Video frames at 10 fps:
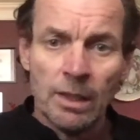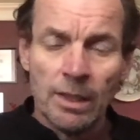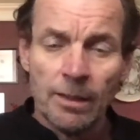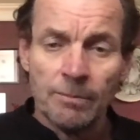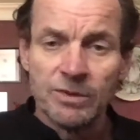
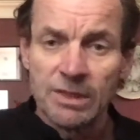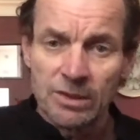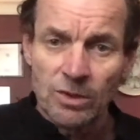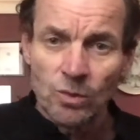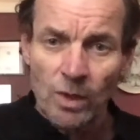um,
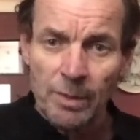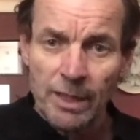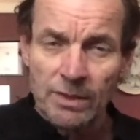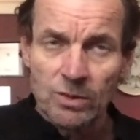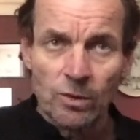Cisco's
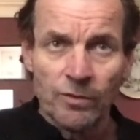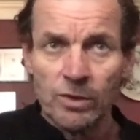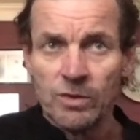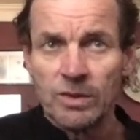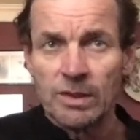WebEx, or if you're
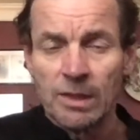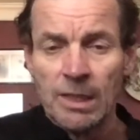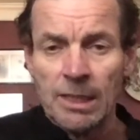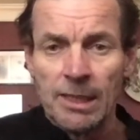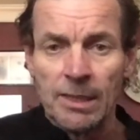using
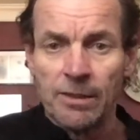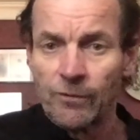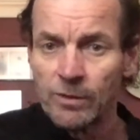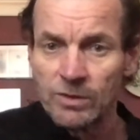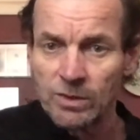a
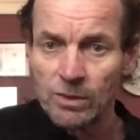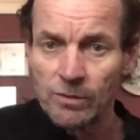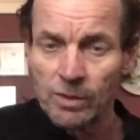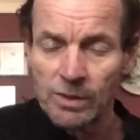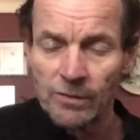different
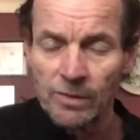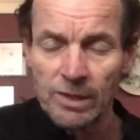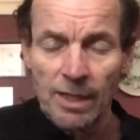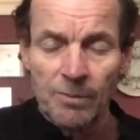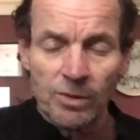server, a different
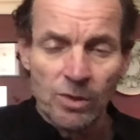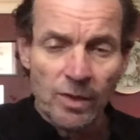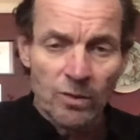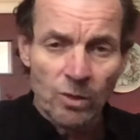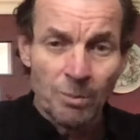type, you can do
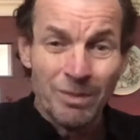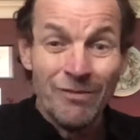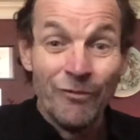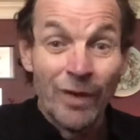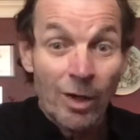that as well. Be
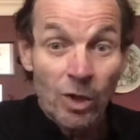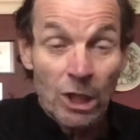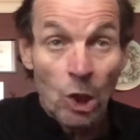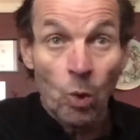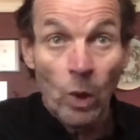very
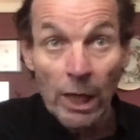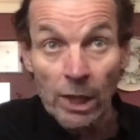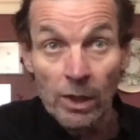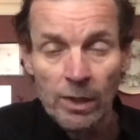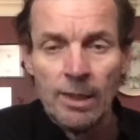
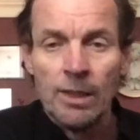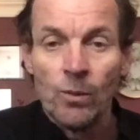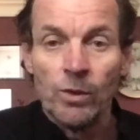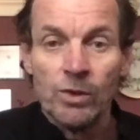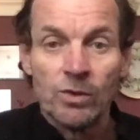aware
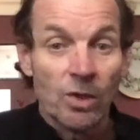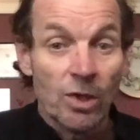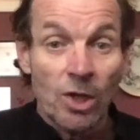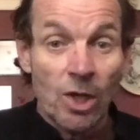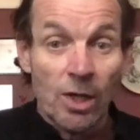when you turn
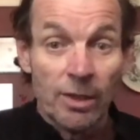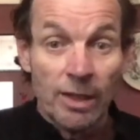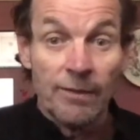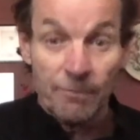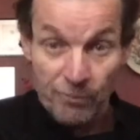it on,
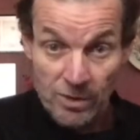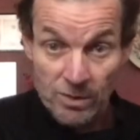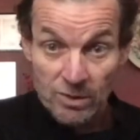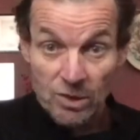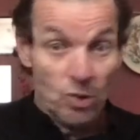at
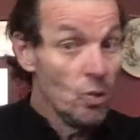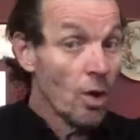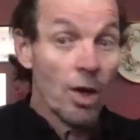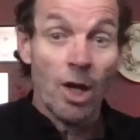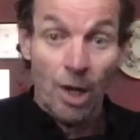first, you
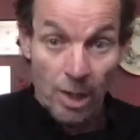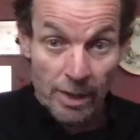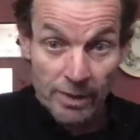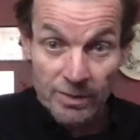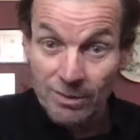are
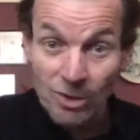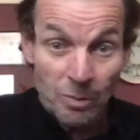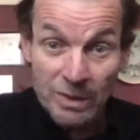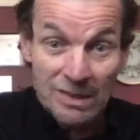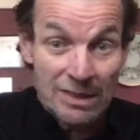on. So don't
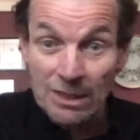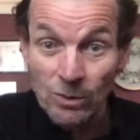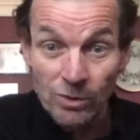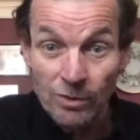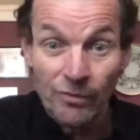be sitting there
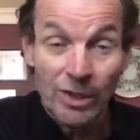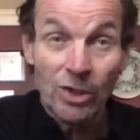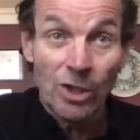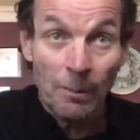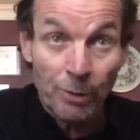with your
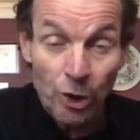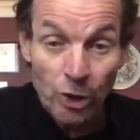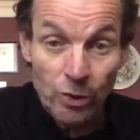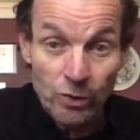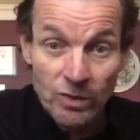finger up your
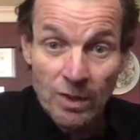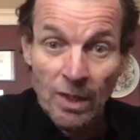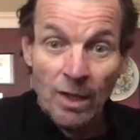nose